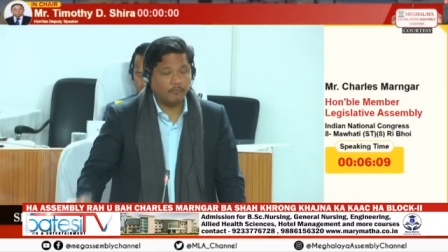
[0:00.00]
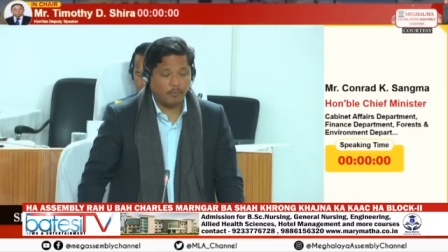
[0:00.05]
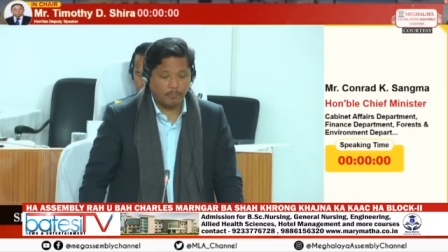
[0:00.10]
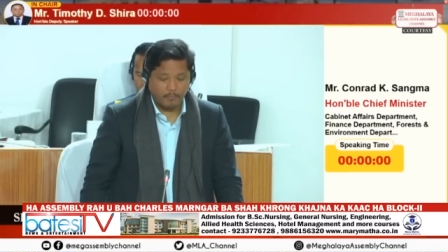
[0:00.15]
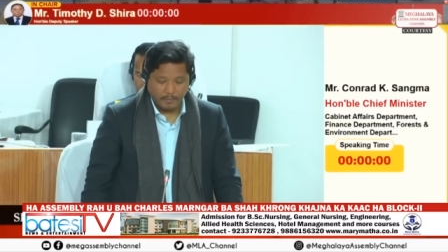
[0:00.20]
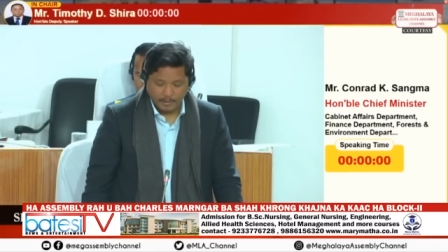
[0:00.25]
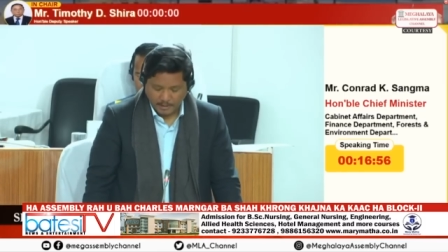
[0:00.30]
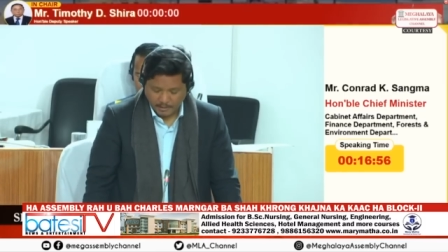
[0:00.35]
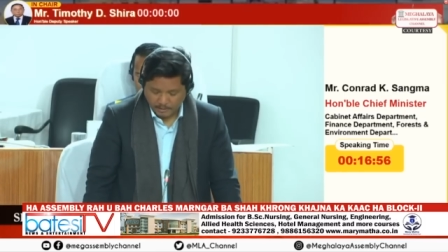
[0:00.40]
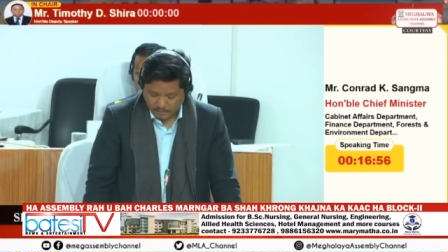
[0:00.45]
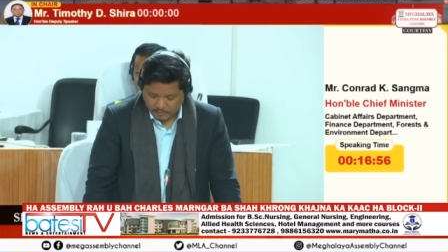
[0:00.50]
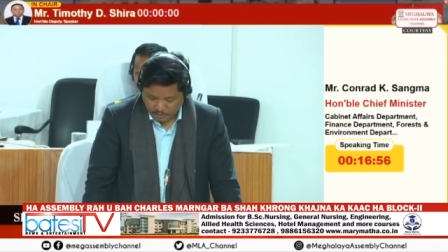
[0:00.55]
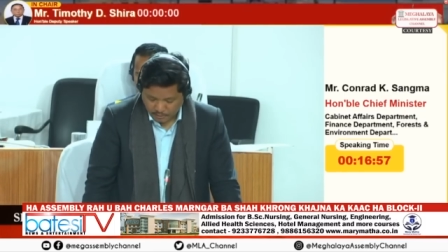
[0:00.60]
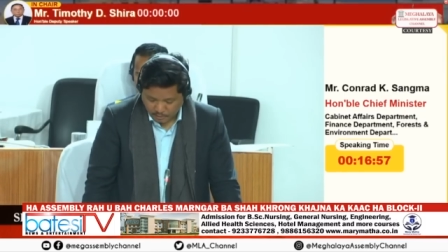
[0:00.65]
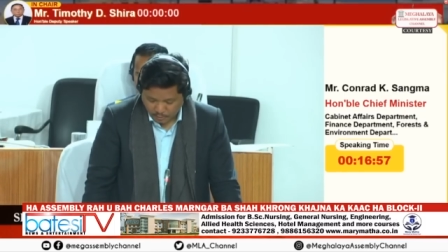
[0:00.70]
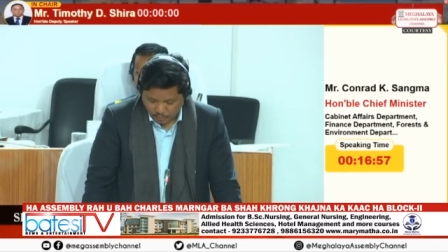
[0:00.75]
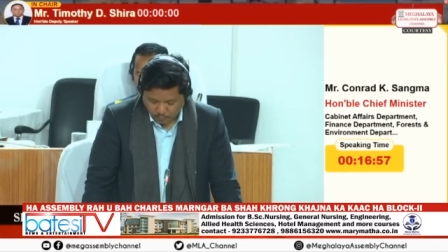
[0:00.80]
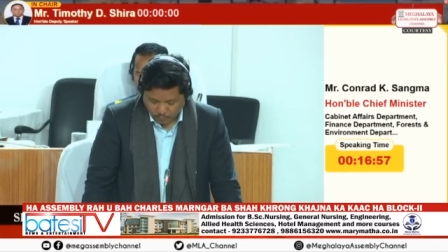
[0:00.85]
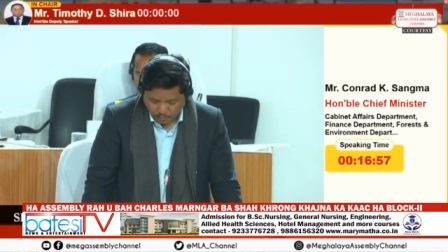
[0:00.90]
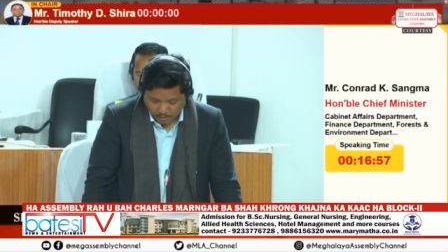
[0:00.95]
bringing this
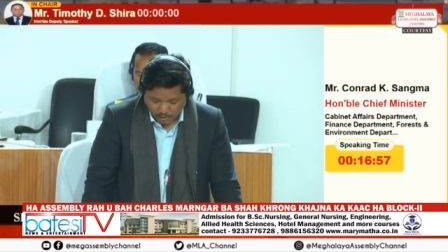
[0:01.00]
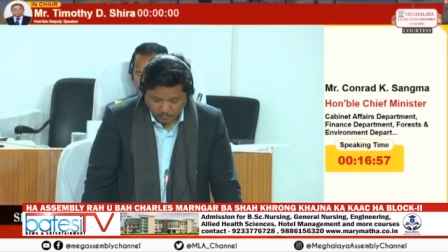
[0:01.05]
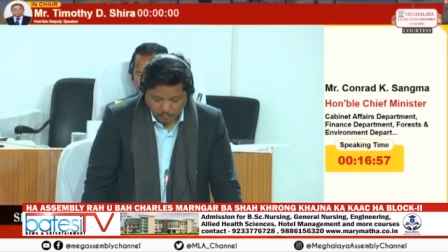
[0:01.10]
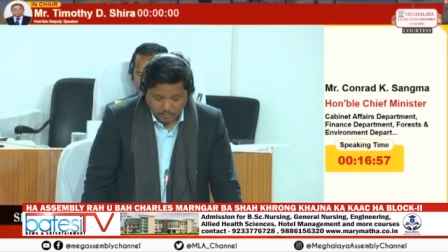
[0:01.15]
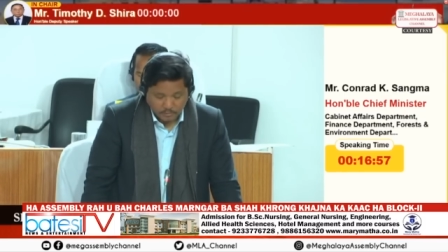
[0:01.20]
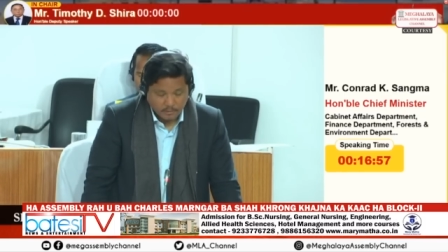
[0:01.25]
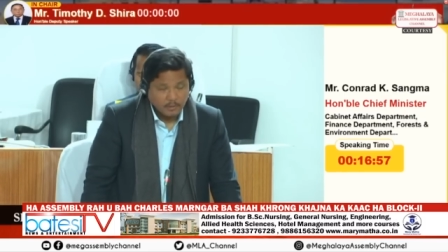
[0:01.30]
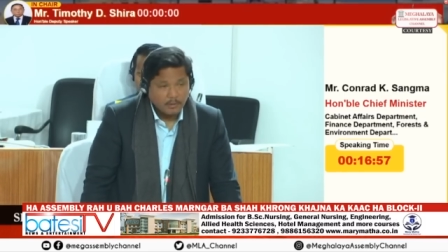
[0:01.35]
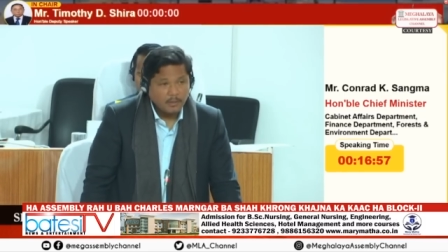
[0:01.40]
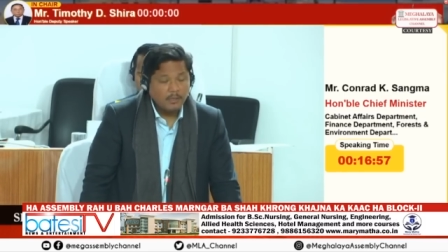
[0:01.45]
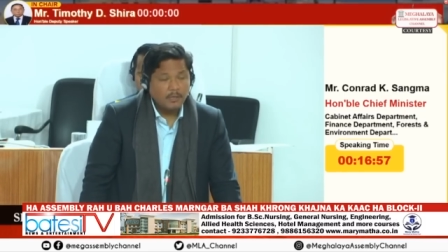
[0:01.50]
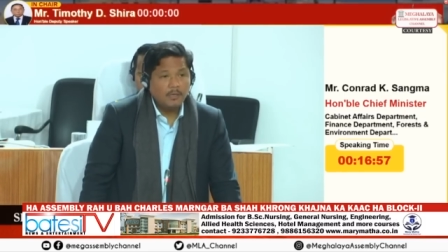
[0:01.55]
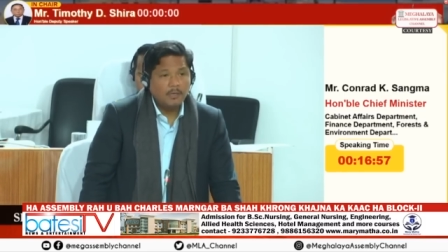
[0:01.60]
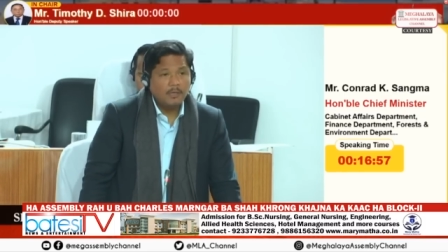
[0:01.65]
issue out.